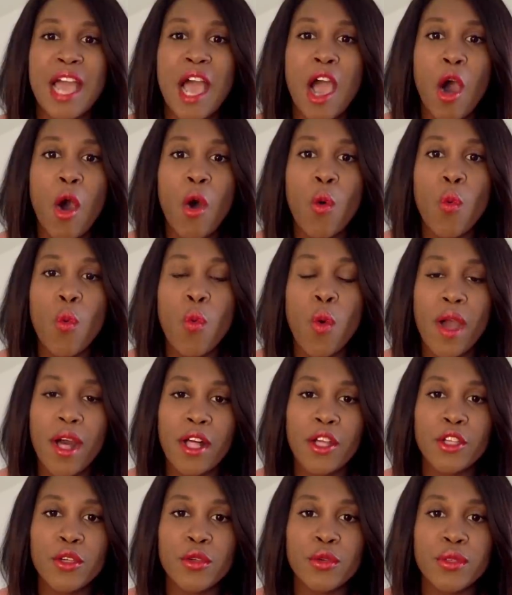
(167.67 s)
how
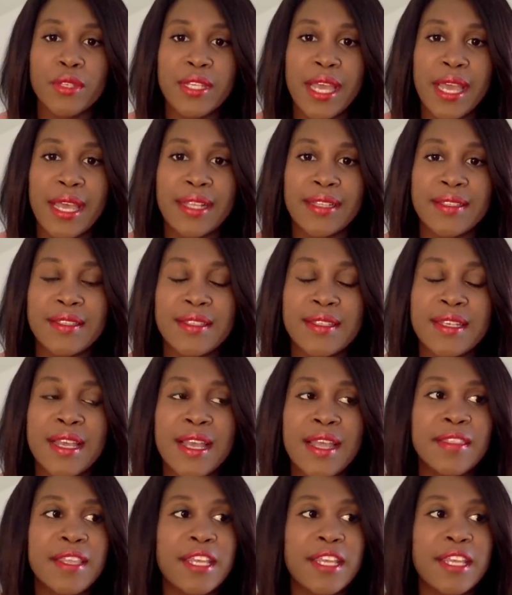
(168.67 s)
well you danced,